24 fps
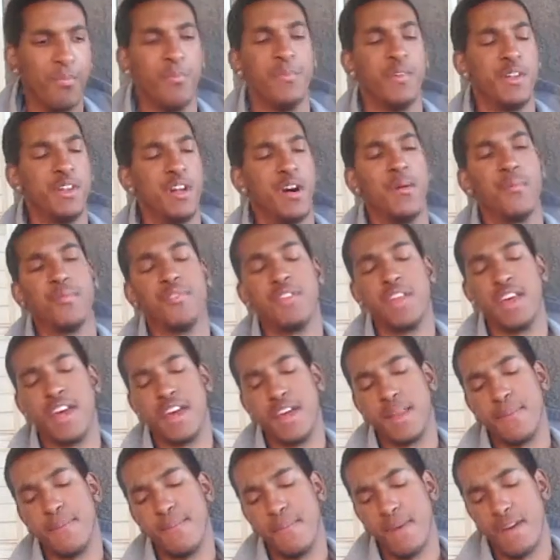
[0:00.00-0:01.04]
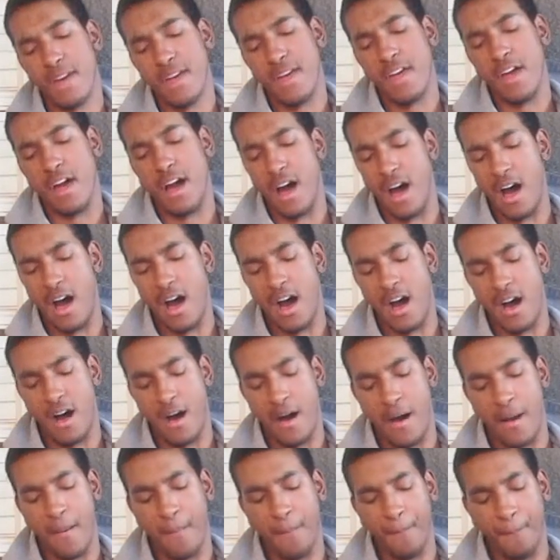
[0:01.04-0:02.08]
You know what I'm saying?
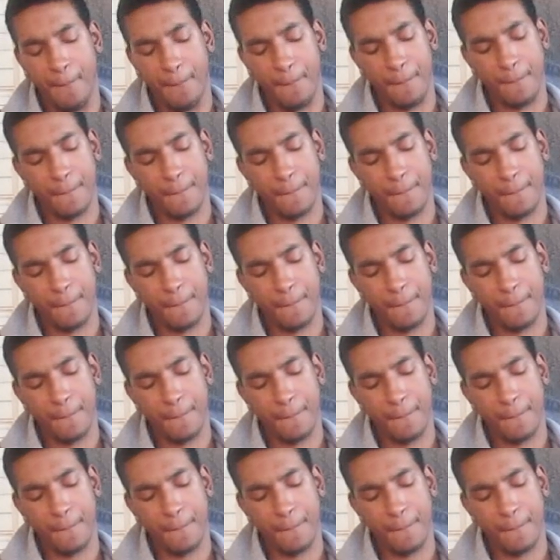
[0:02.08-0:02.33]
Um,